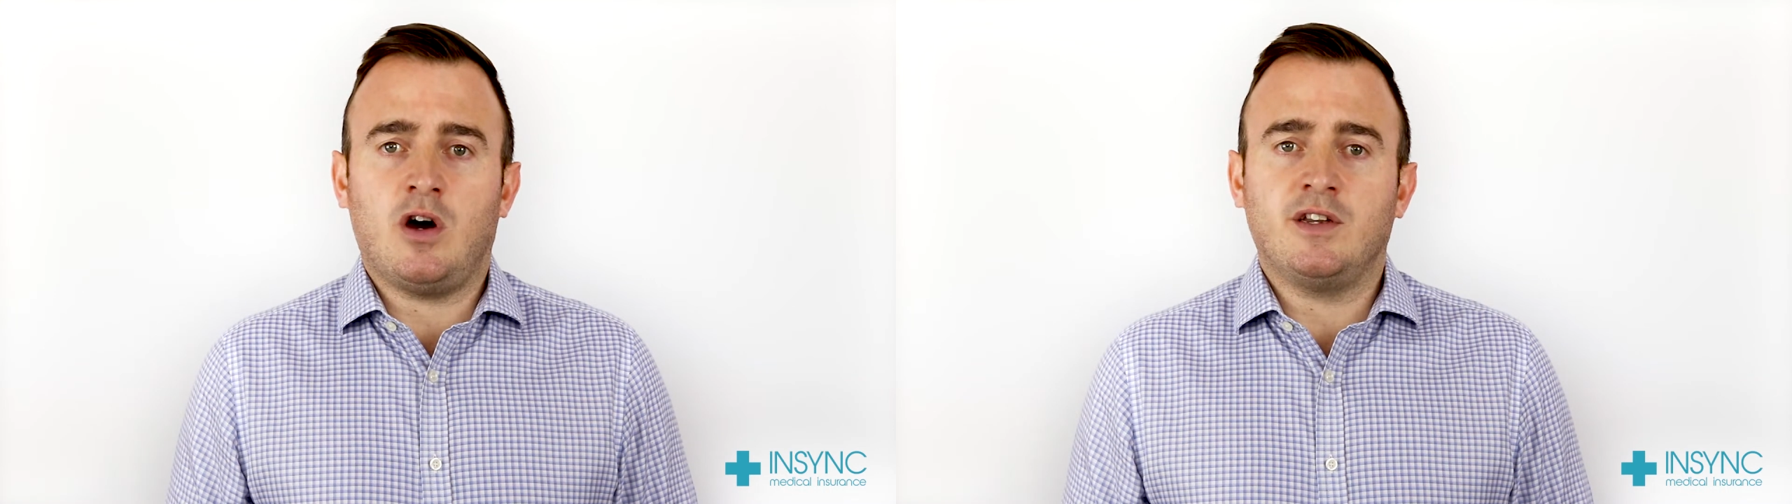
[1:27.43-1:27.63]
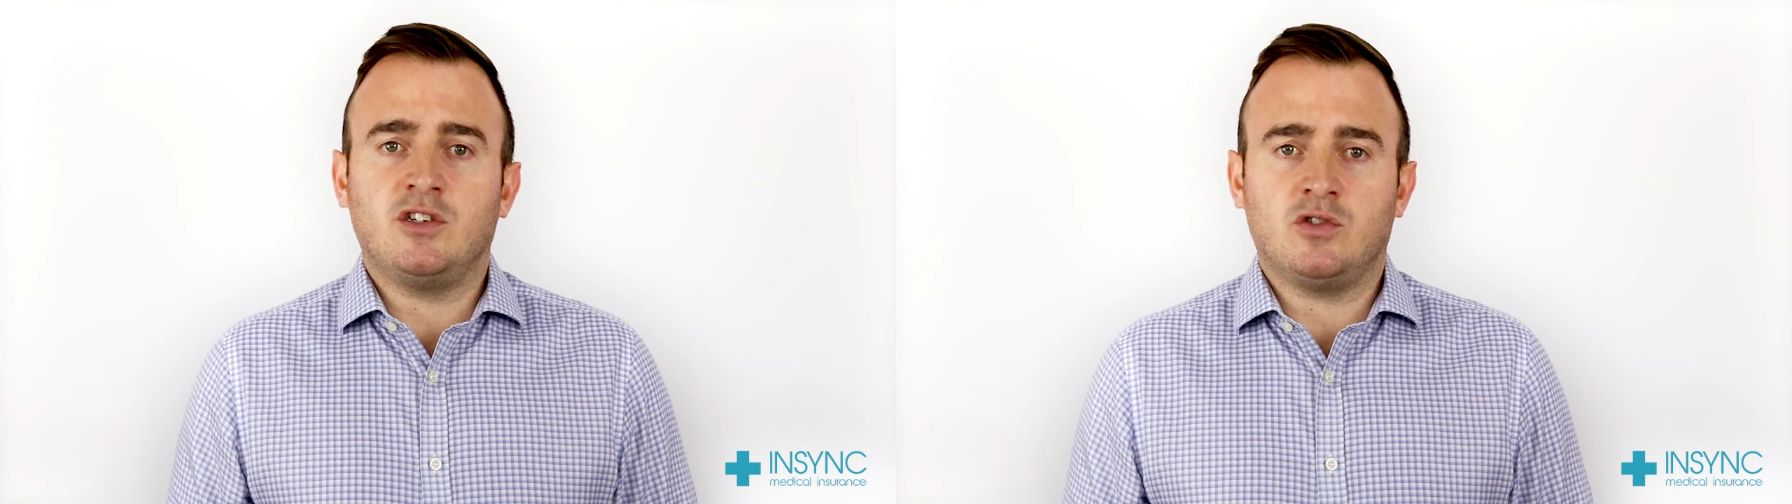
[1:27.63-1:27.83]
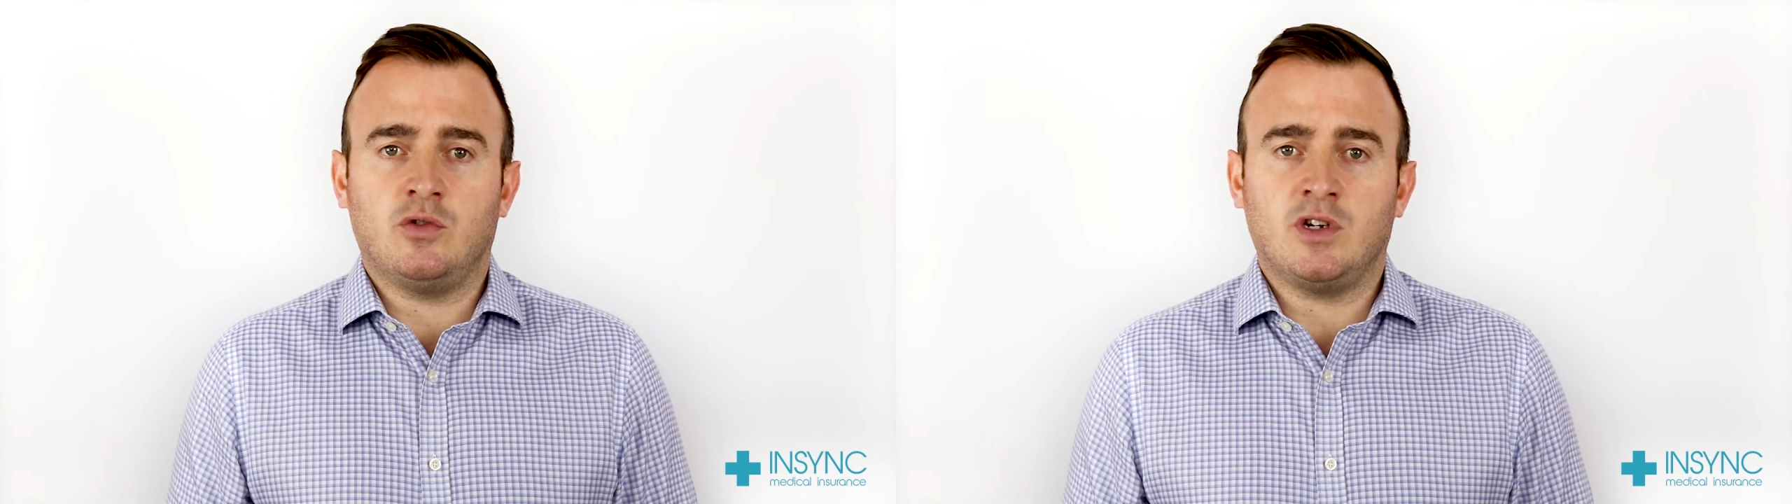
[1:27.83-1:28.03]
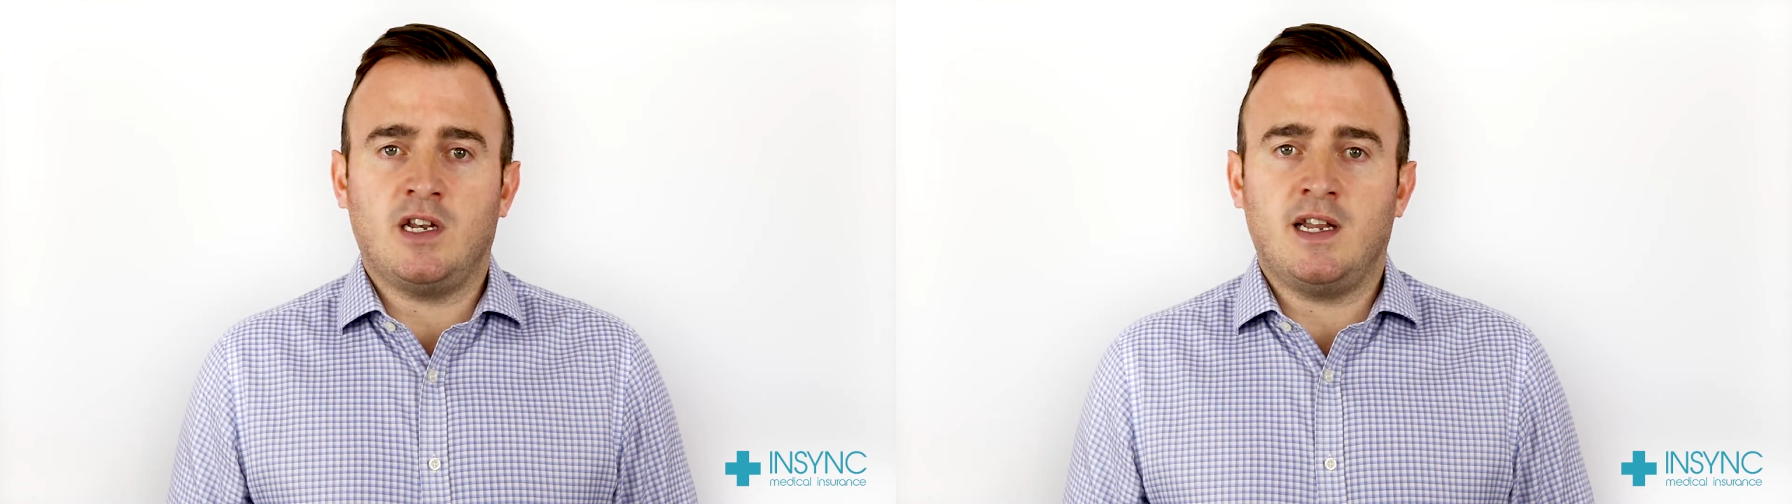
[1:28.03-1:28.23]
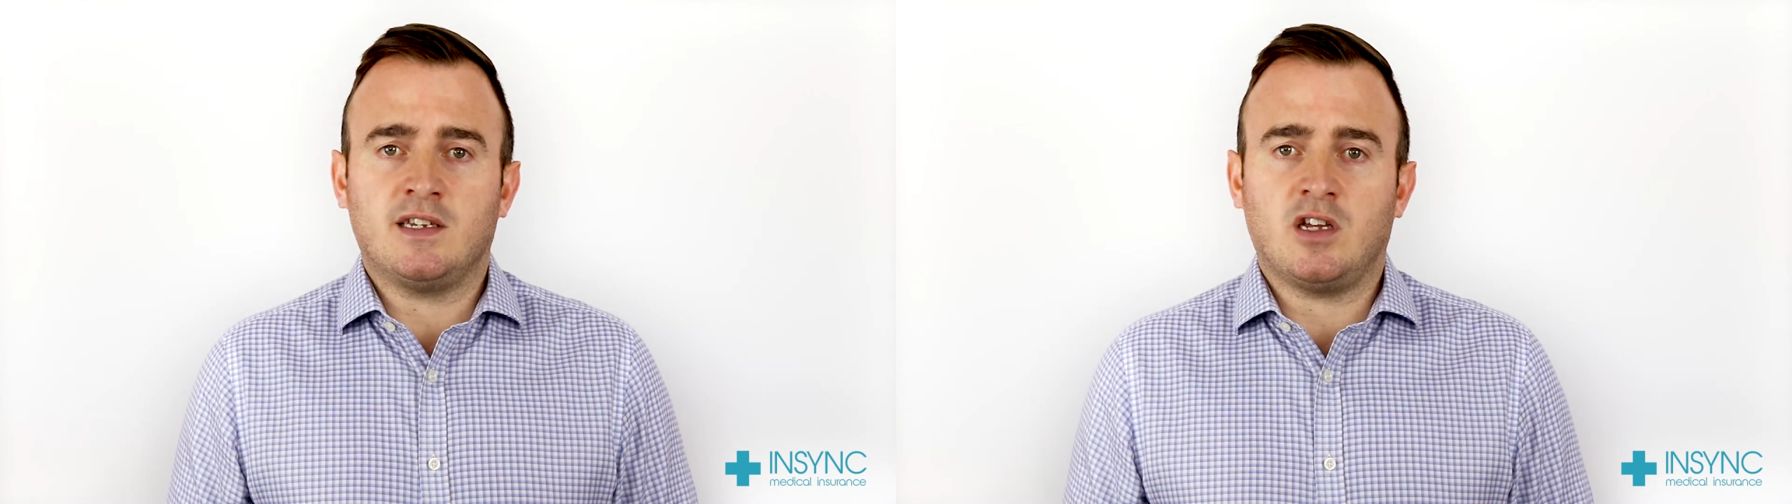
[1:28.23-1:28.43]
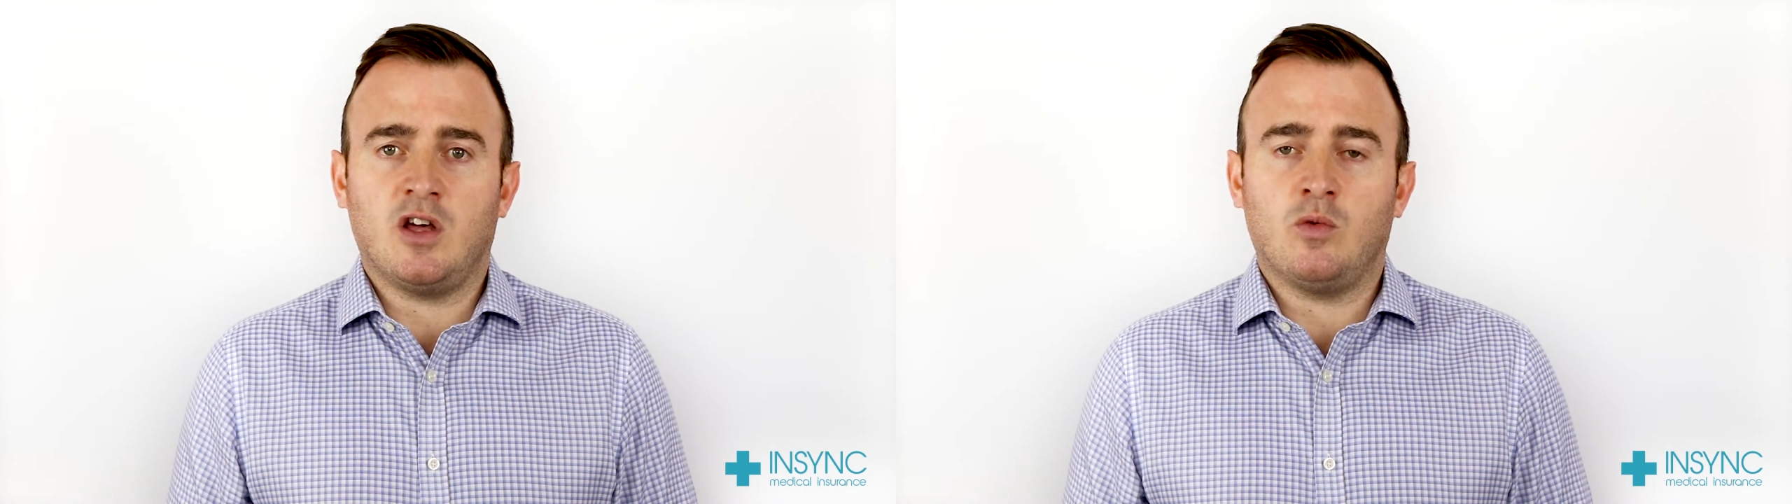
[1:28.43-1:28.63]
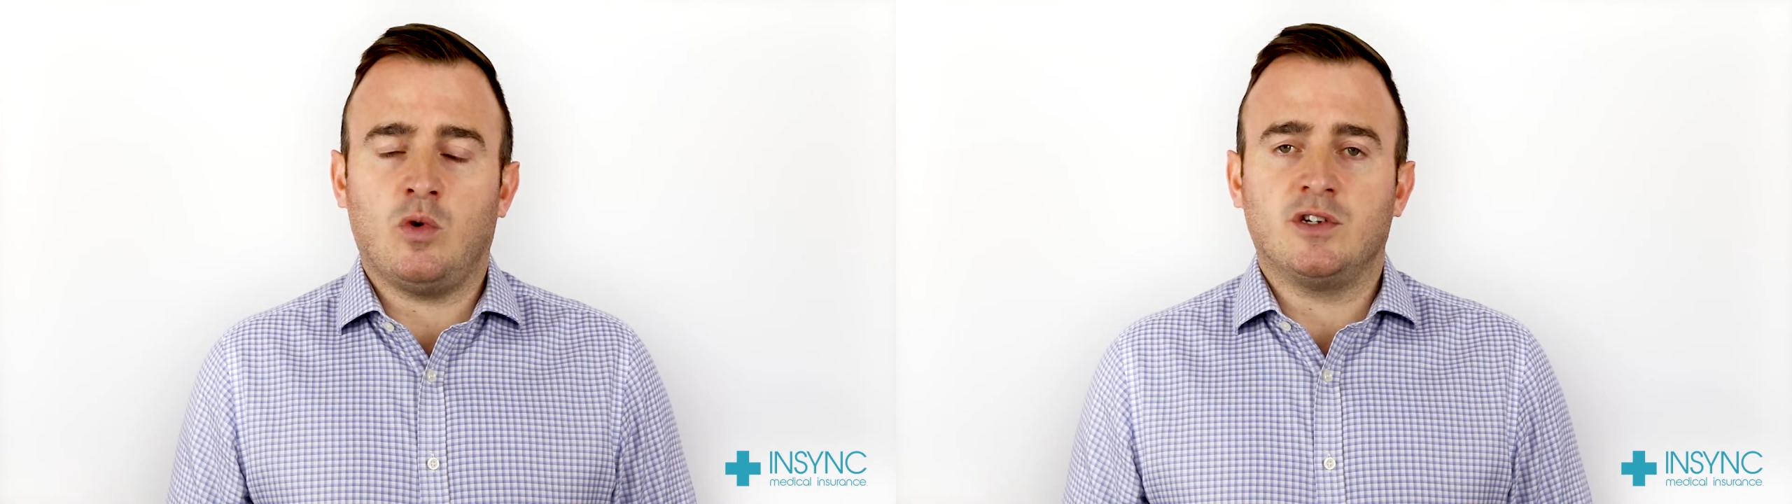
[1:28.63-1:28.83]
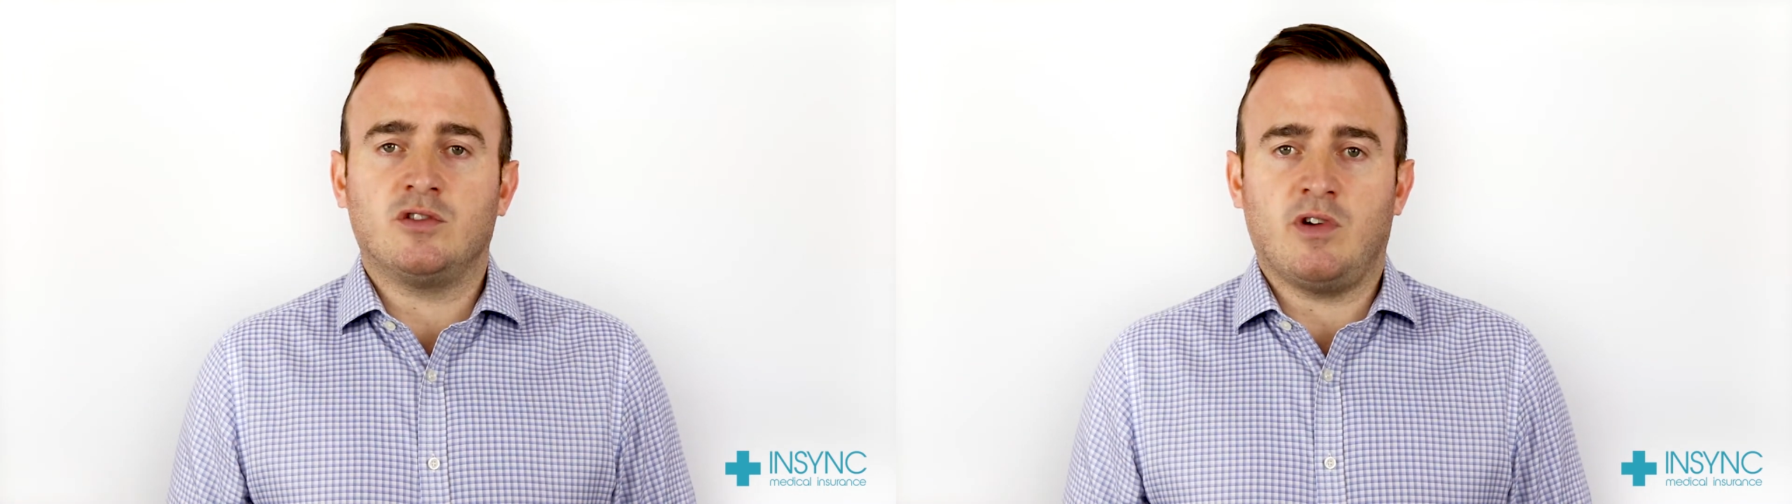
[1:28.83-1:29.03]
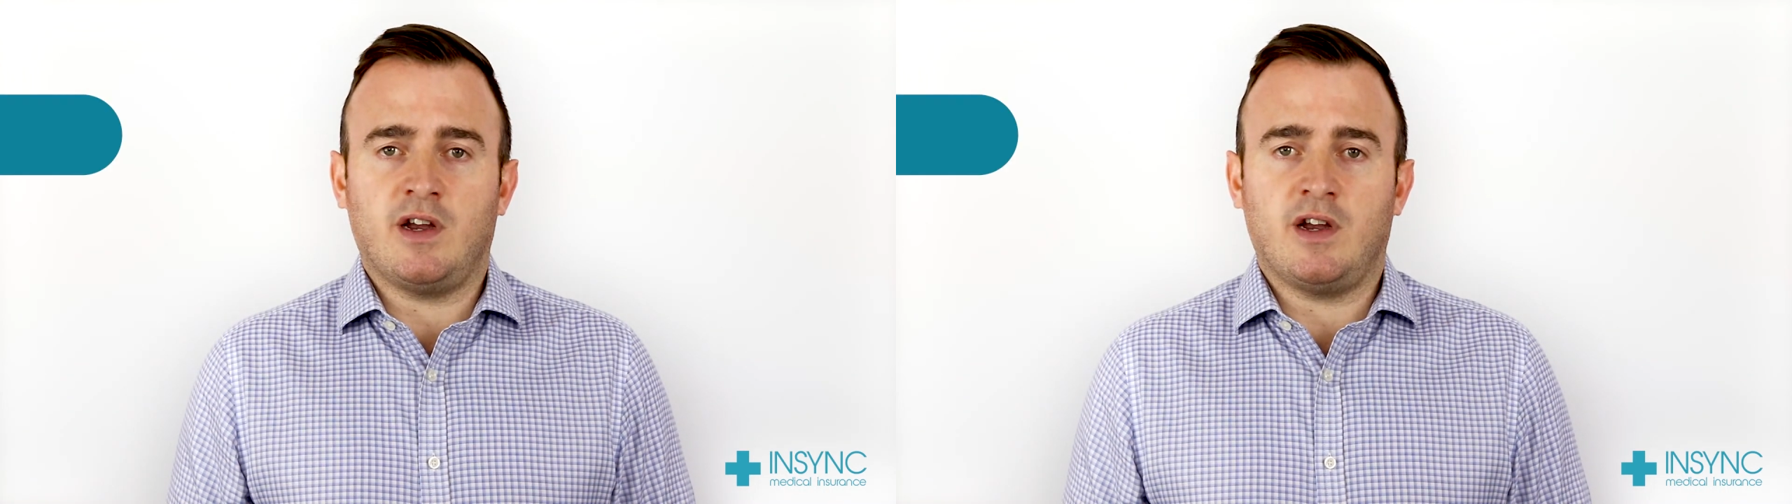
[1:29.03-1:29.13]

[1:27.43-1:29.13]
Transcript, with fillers: uninsured unless otherwise